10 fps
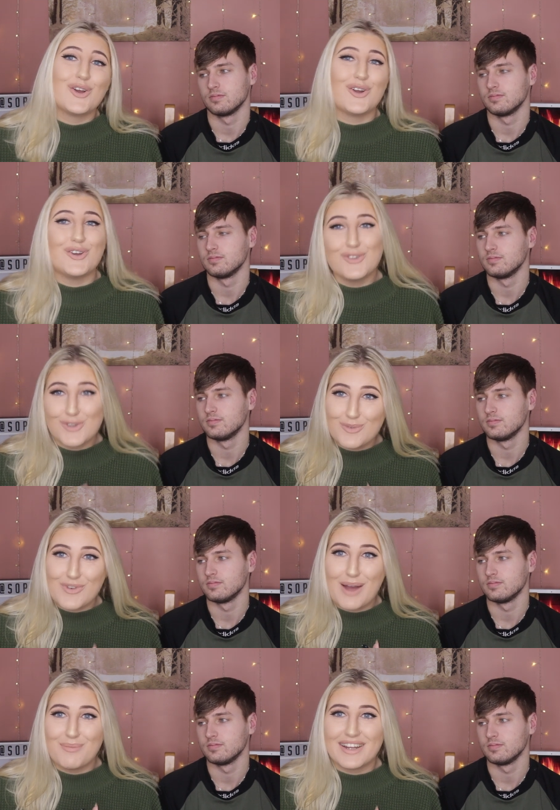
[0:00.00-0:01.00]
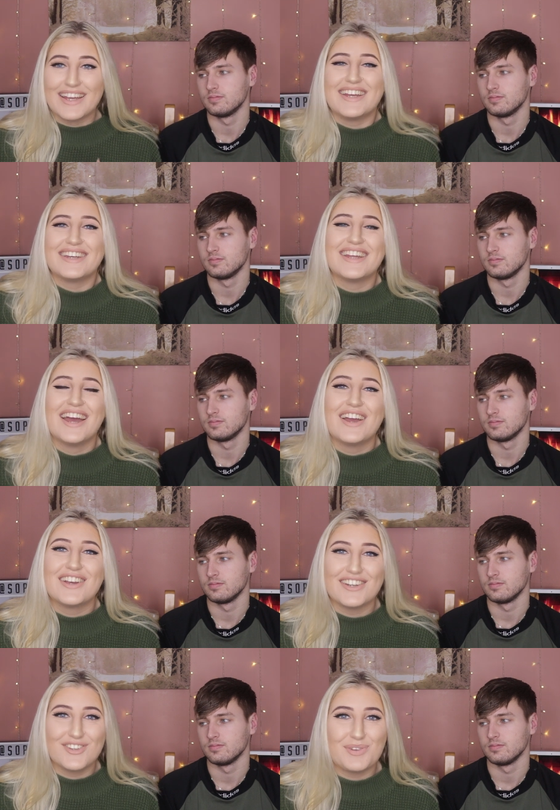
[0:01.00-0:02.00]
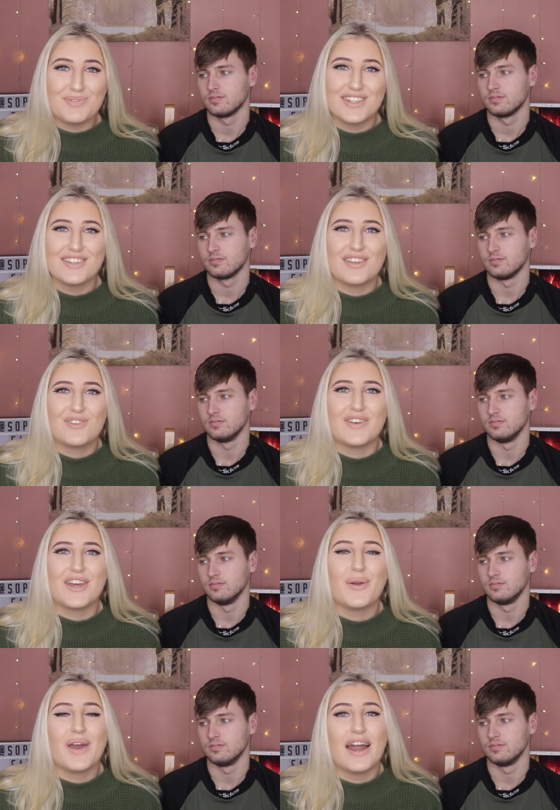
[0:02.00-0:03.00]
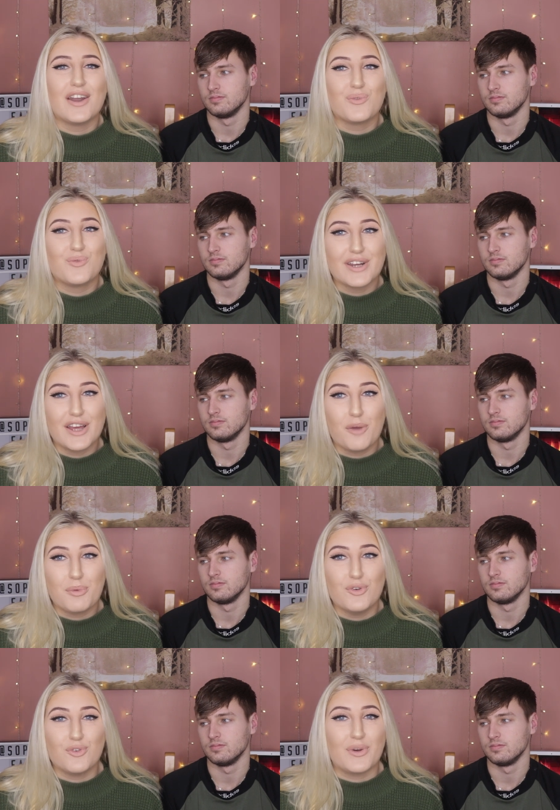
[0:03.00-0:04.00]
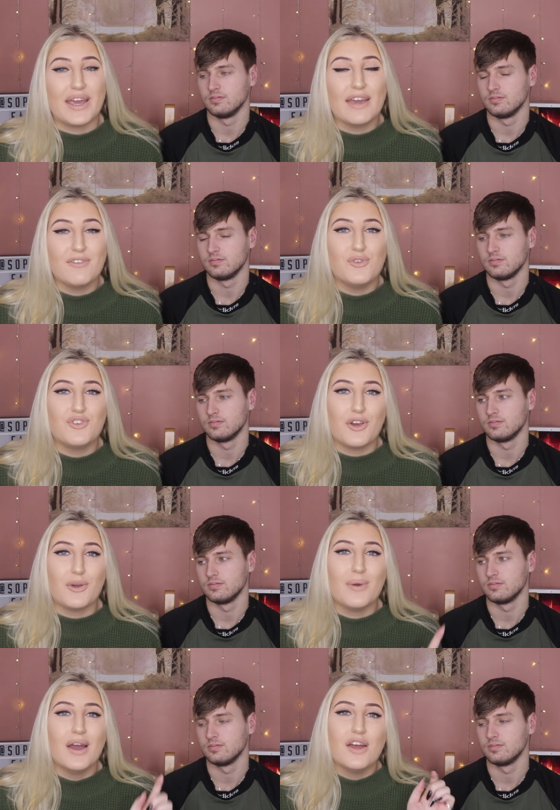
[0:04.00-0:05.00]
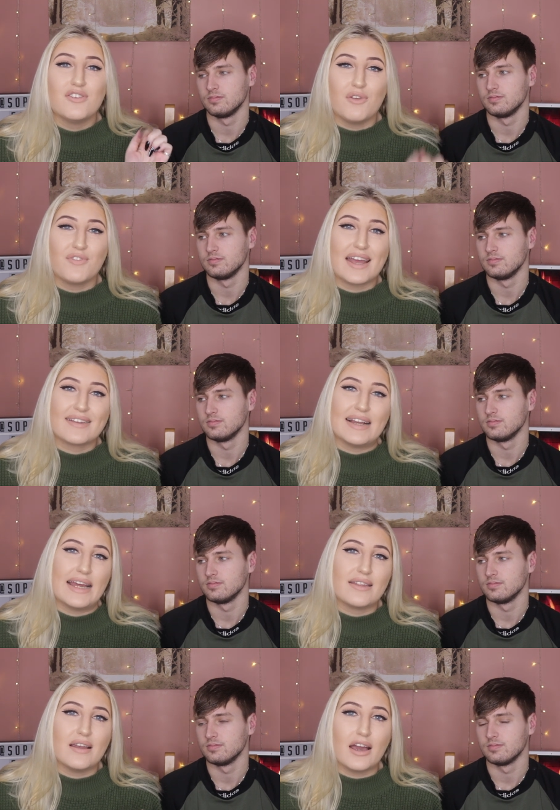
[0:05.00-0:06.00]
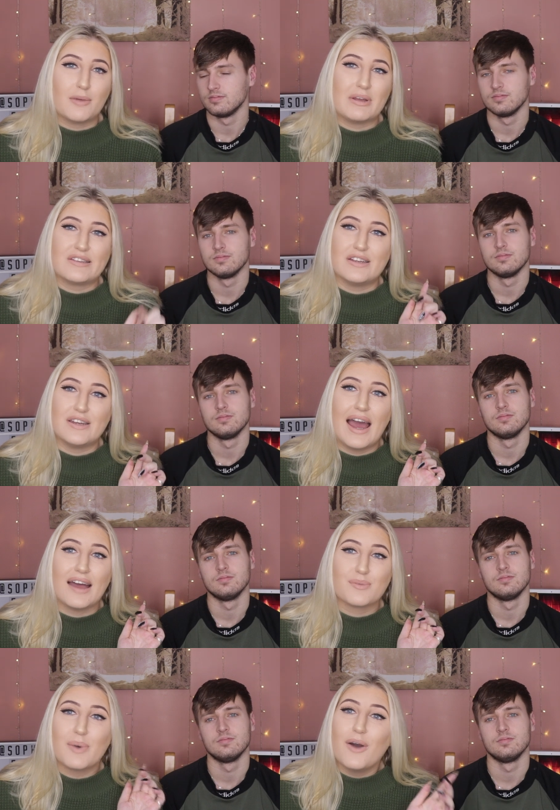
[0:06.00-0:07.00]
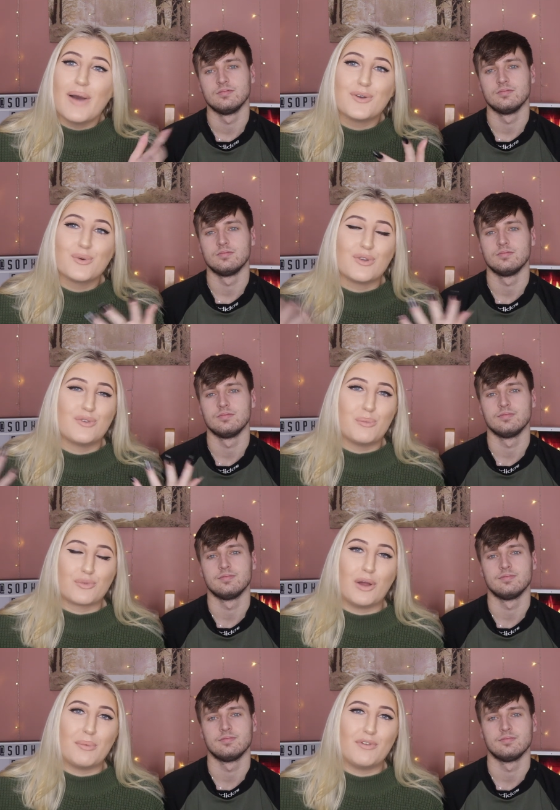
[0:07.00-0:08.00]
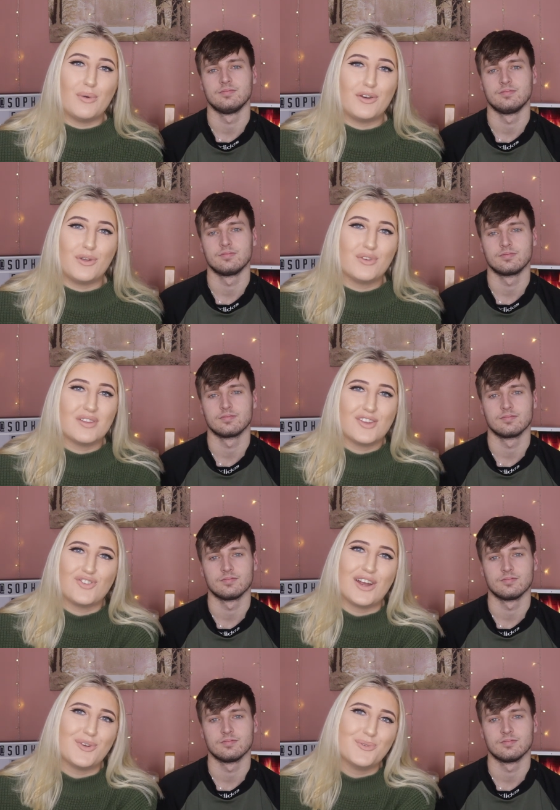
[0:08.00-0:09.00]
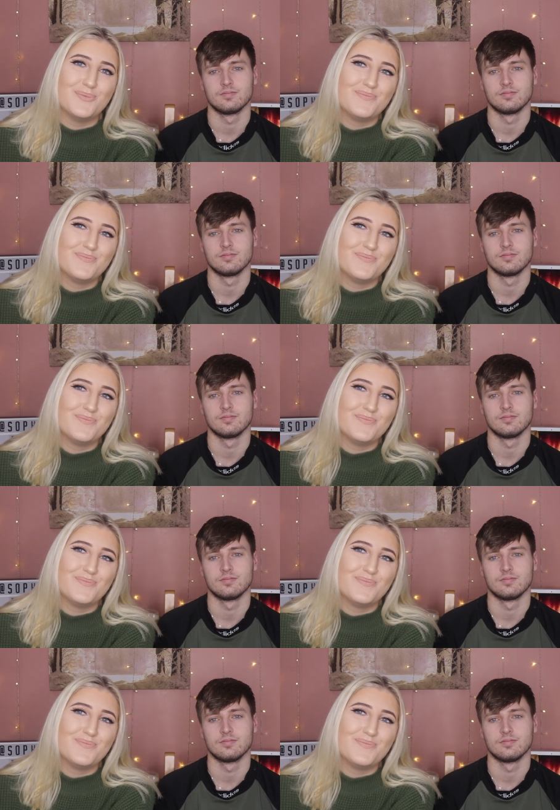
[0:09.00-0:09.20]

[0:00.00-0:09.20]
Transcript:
Speaker 1: gonna stop rambling, gonna jump into this video, and I really hope you enjoy it. If you do, don't forget to click the like button as well, and also subscribe if you are new to this channel.